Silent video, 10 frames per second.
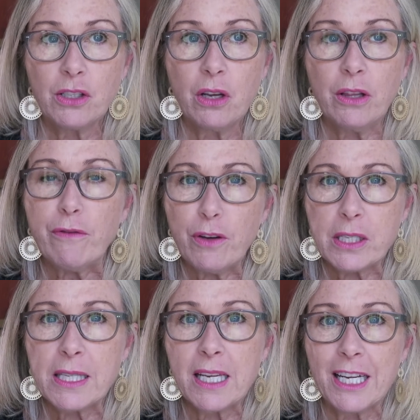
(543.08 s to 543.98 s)
So the
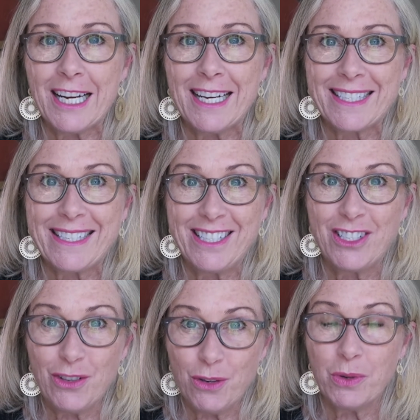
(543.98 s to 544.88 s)
first thing I'd ask is,
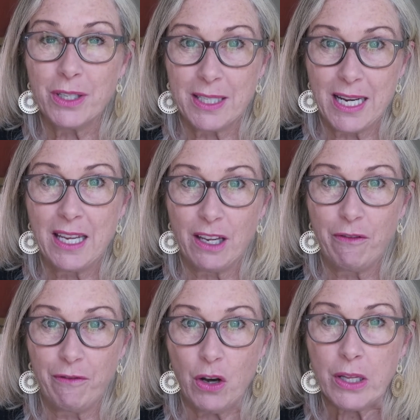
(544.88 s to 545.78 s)
do you want to take it
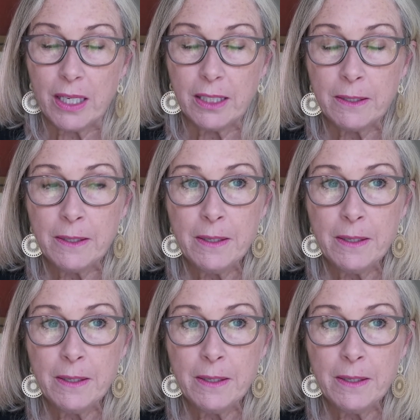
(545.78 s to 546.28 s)
further?